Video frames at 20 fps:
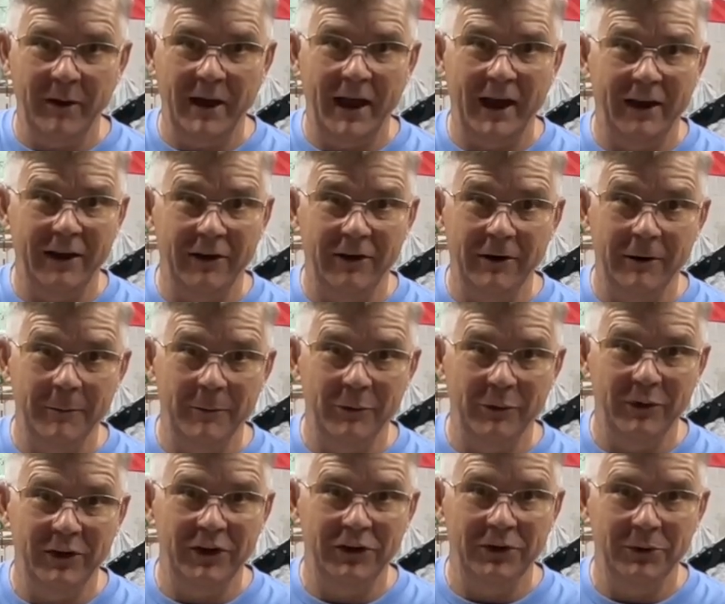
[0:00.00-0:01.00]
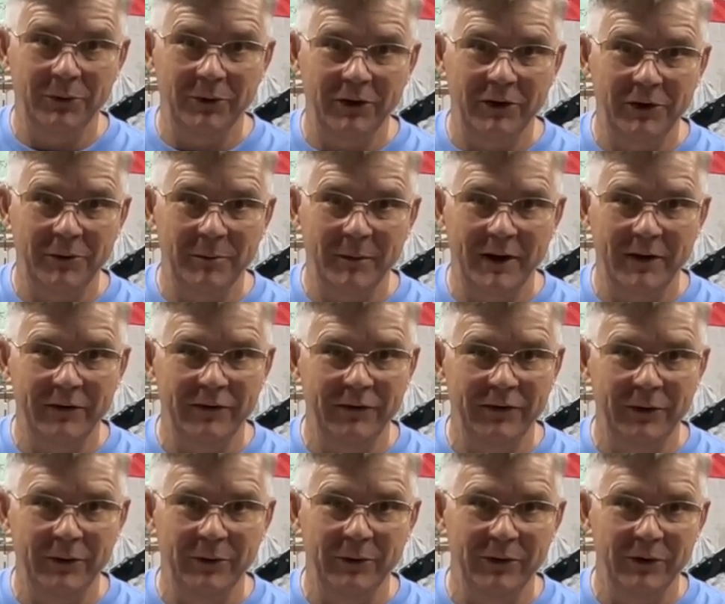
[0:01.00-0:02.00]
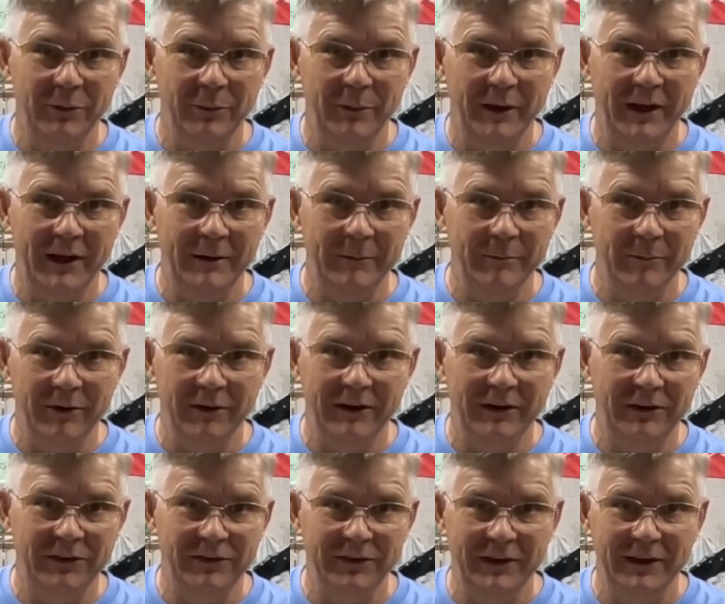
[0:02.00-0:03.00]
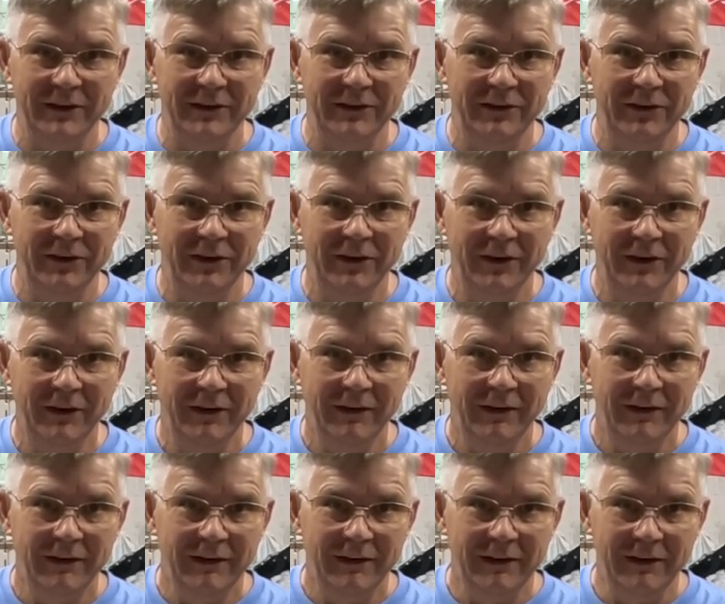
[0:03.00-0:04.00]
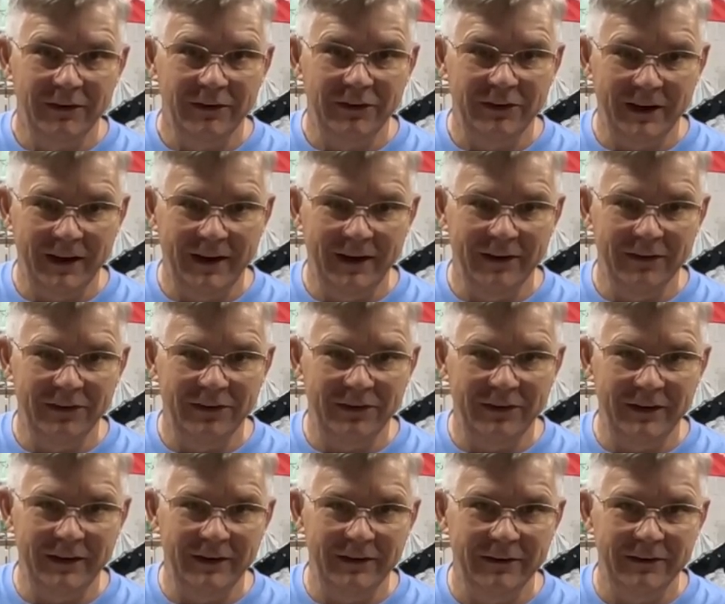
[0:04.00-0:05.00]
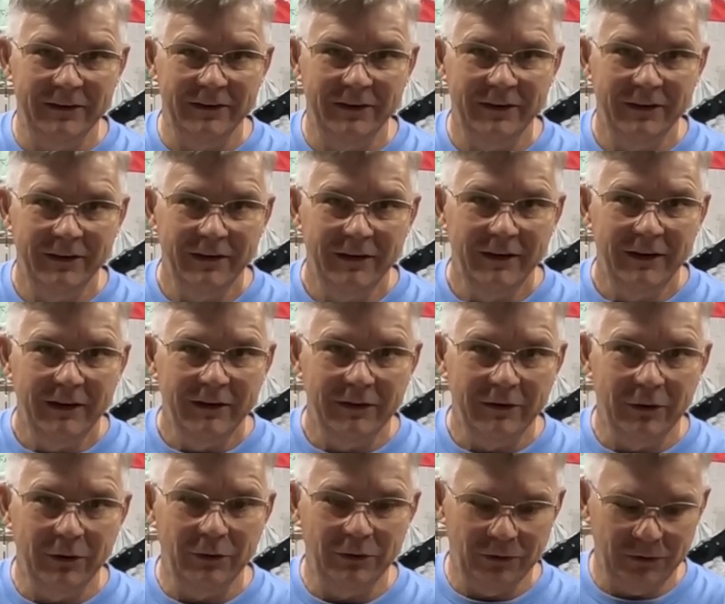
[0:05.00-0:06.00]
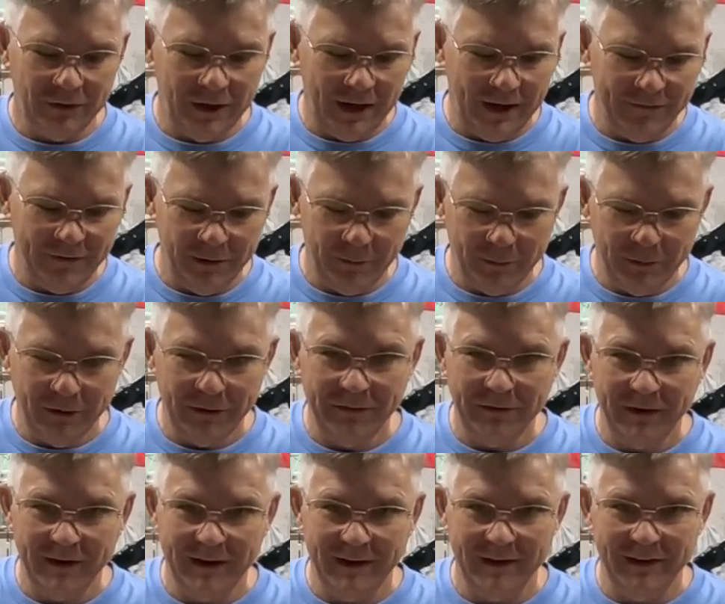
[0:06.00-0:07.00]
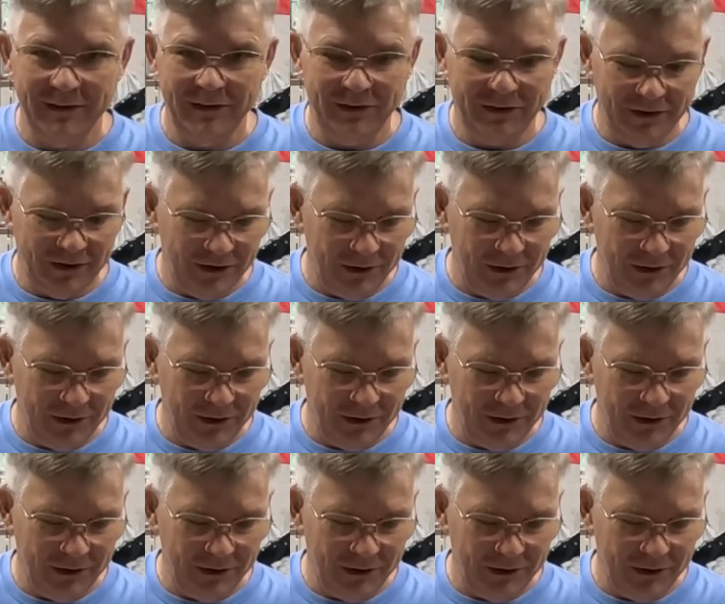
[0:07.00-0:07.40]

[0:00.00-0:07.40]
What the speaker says: back a couple weeks and watch my review on the paint and place fenders that are stainless steel, those arrived in perfect condition